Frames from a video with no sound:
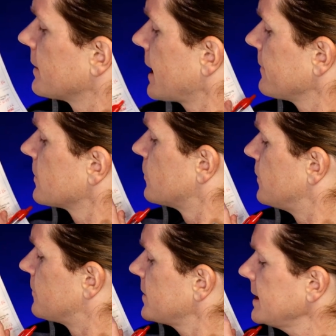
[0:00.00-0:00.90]
The 9th to the
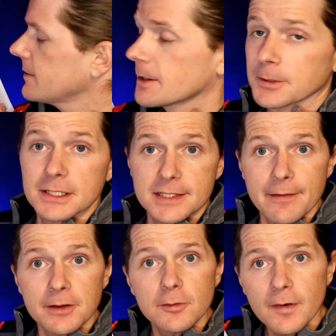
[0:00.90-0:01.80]
15th, I went to
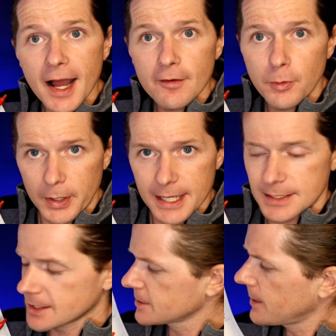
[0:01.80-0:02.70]

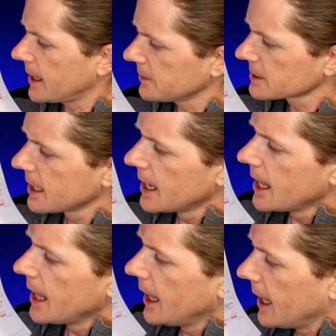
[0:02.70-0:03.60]
75.86 miles.
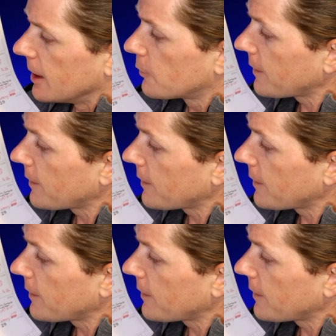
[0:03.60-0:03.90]
And